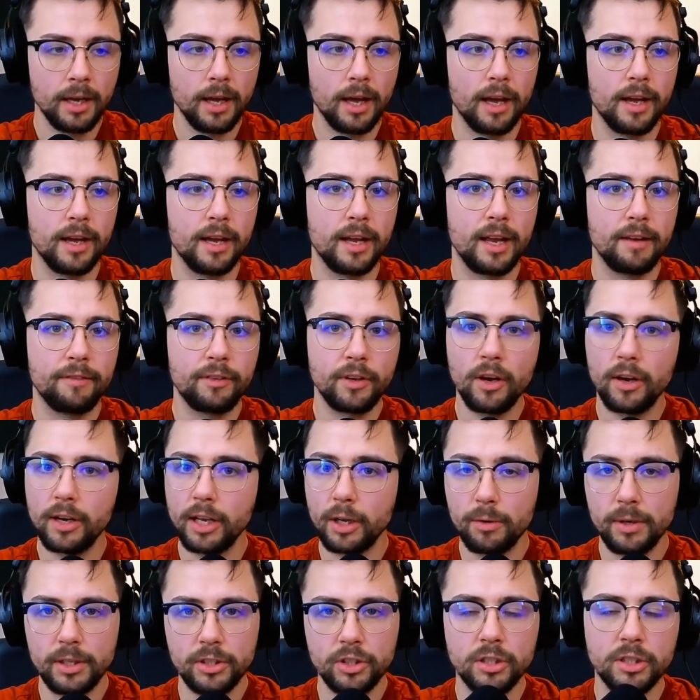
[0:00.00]
If you've got any
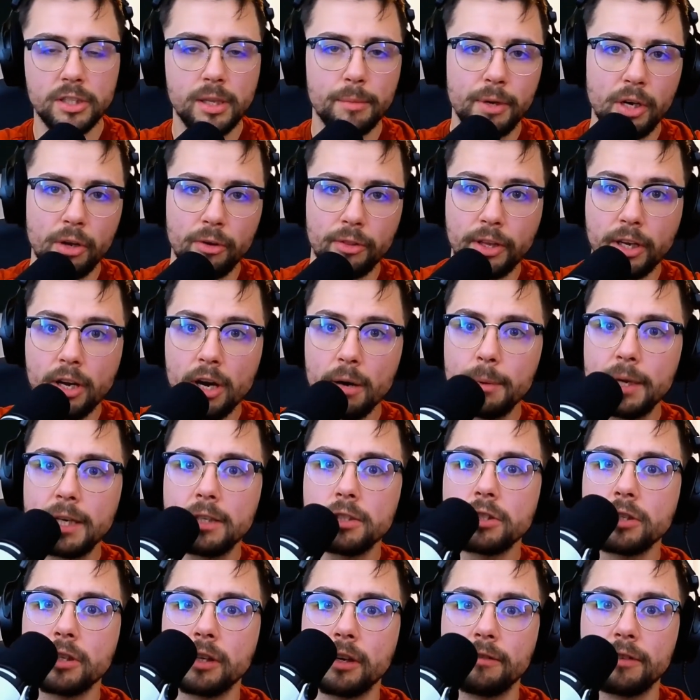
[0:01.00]
questions, let me know in the
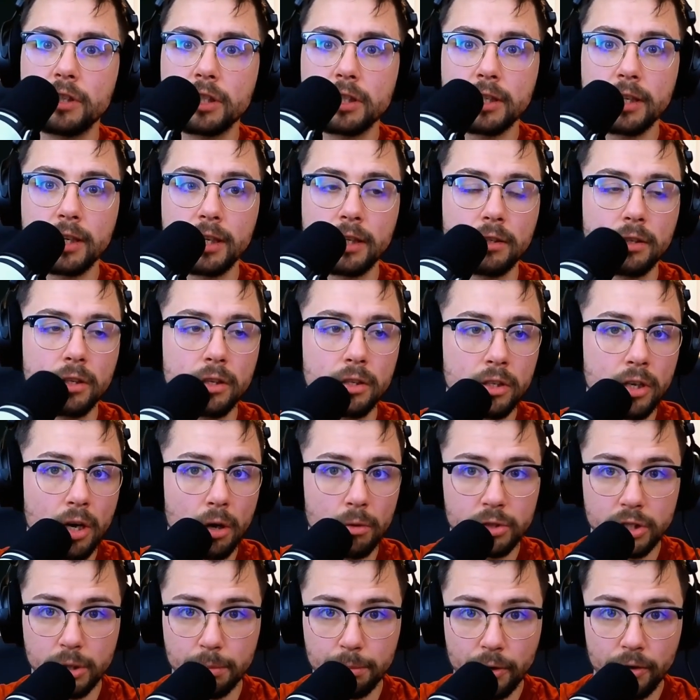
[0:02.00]
comments, and obviously
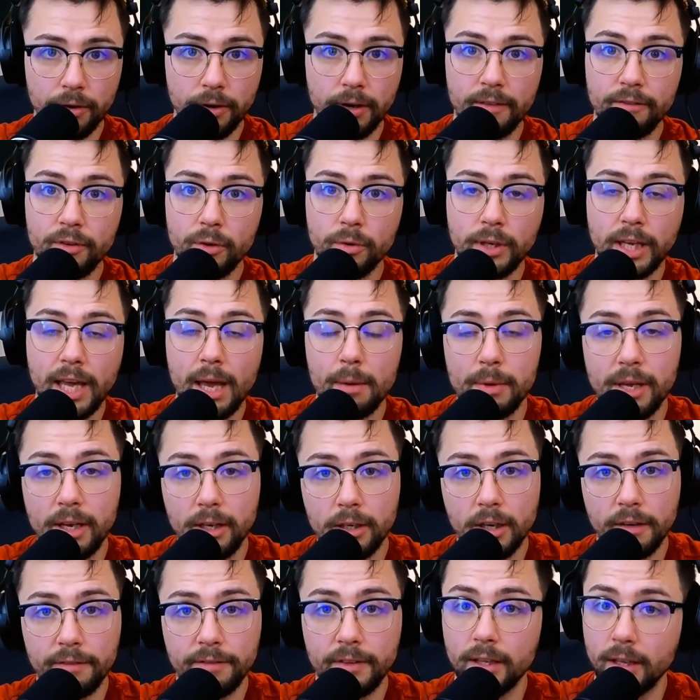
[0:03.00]
go support. If you want to get me a
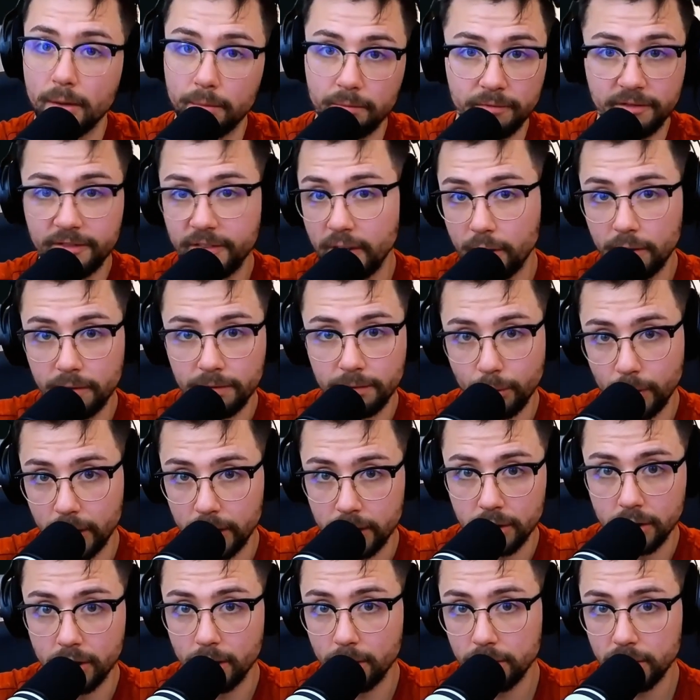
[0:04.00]
coffee, then feel free
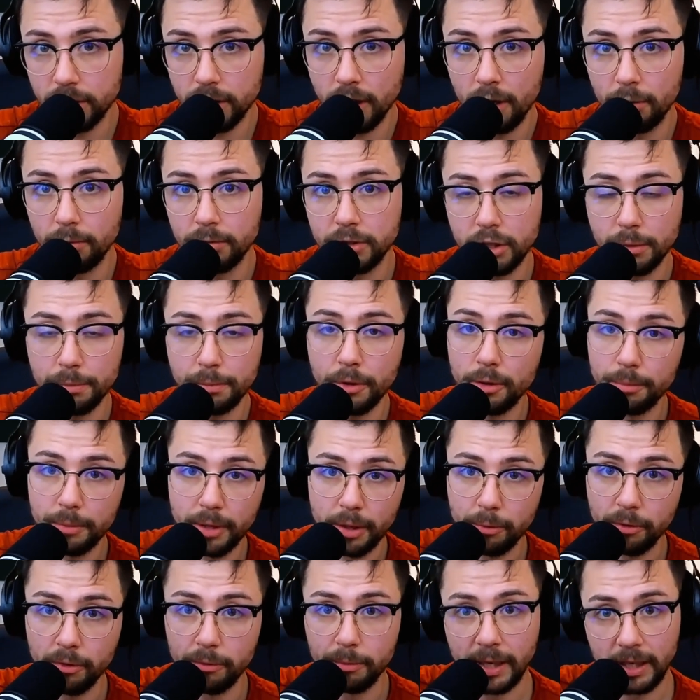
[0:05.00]
to do so. Support
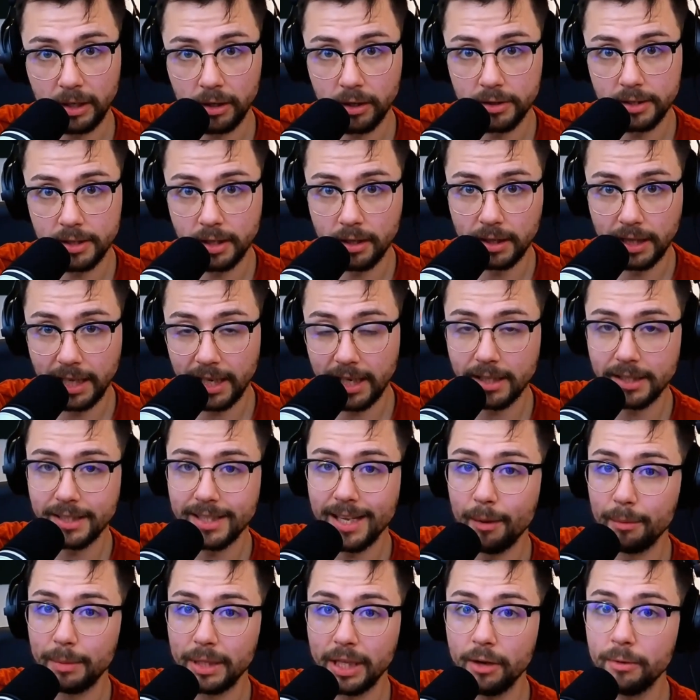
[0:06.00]
me with my content links
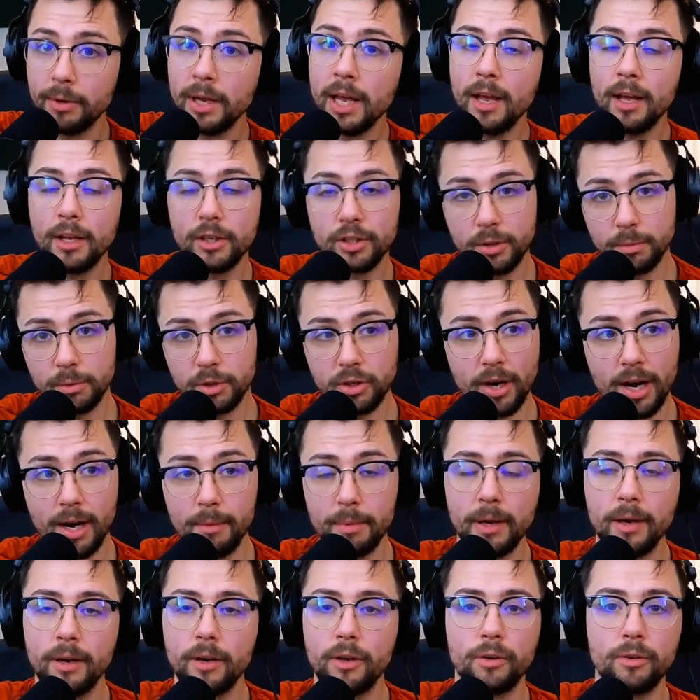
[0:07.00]
down below.
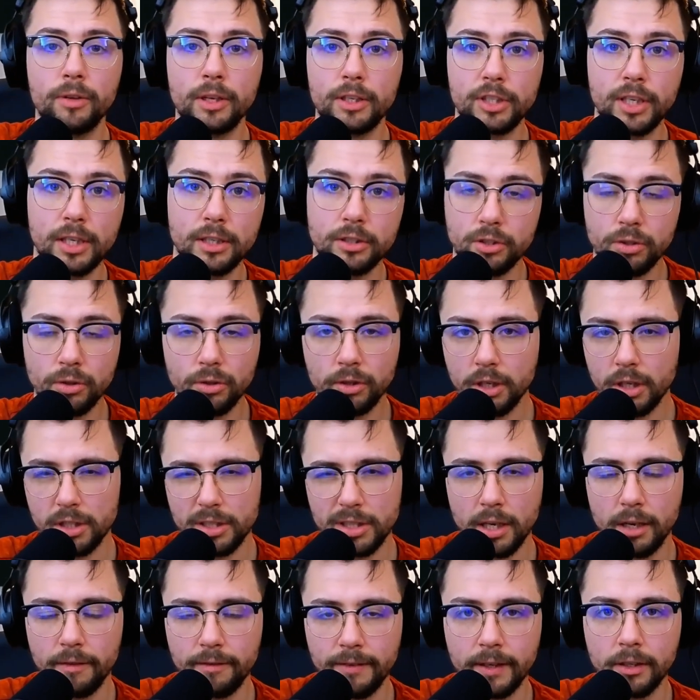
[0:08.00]
Subscribe and all that jazz. Don't
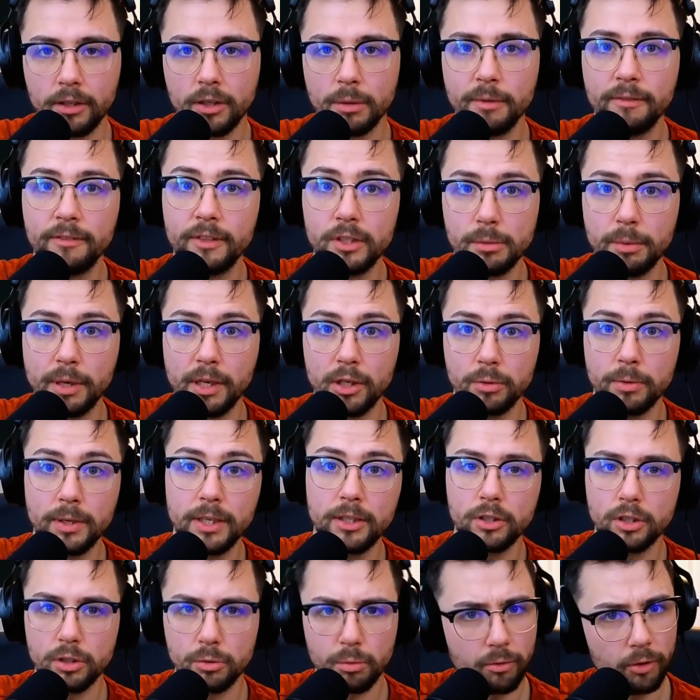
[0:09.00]
cost anything. Come and visit me at
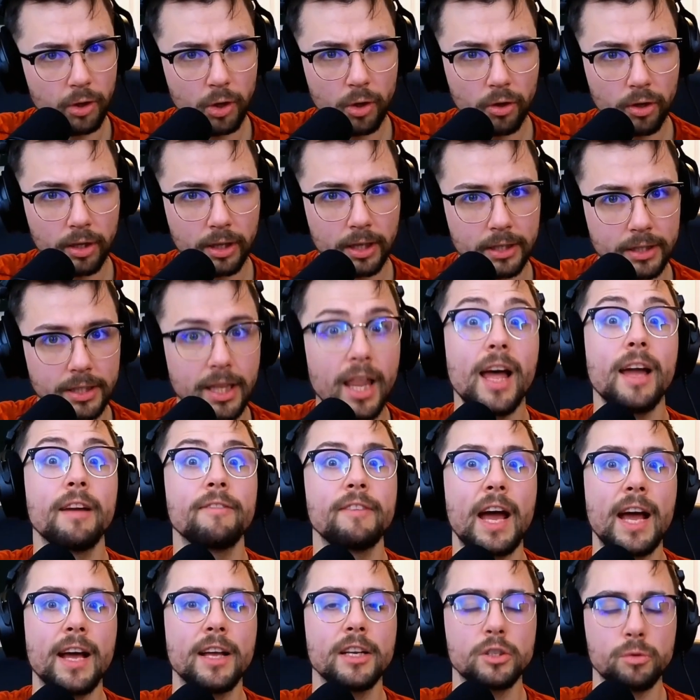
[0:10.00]
Twitch, because we recorded this live
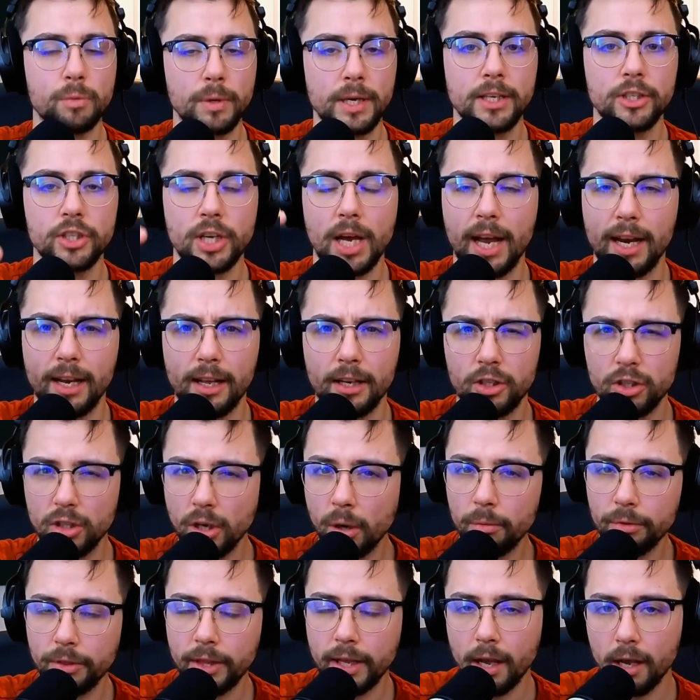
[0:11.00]
at Twitch, and I
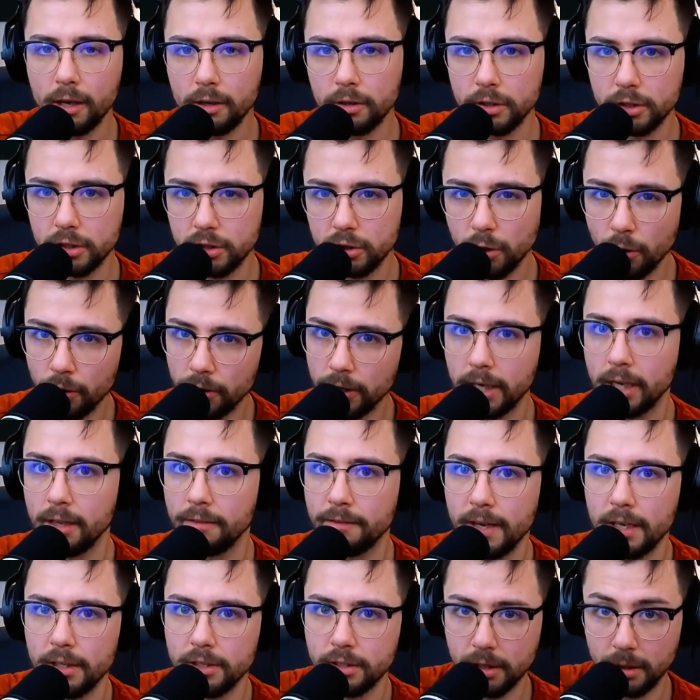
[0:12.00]
don't think I could talk any
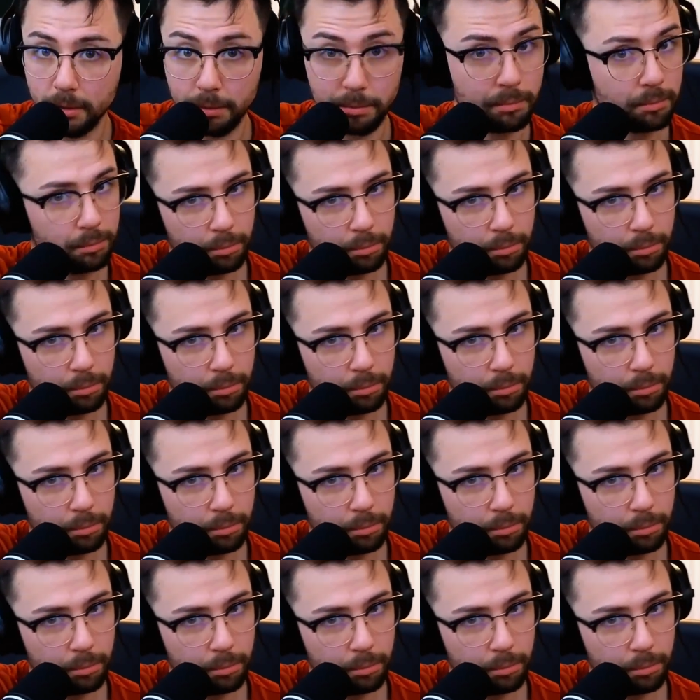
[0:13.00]
faster.